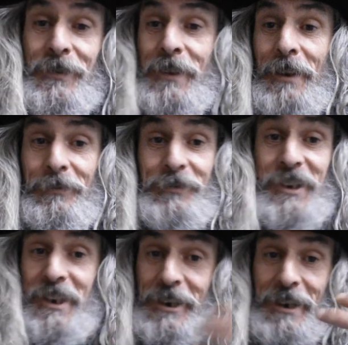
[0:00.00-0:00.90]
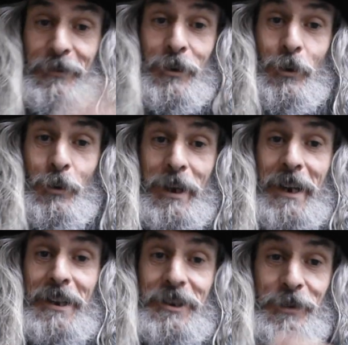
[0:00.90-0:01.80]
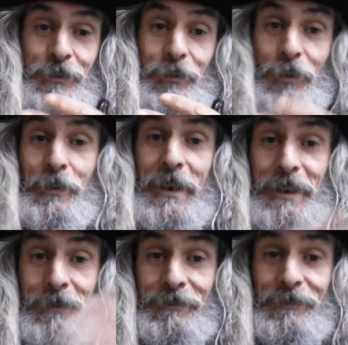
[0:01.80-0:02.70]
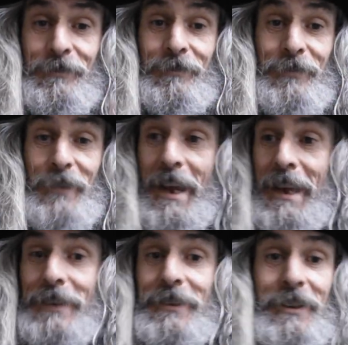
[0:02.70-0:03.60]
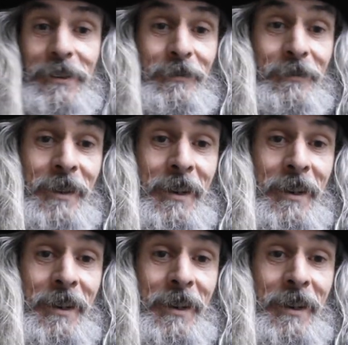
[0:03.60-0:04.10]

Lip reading: The geographical relation would be that, and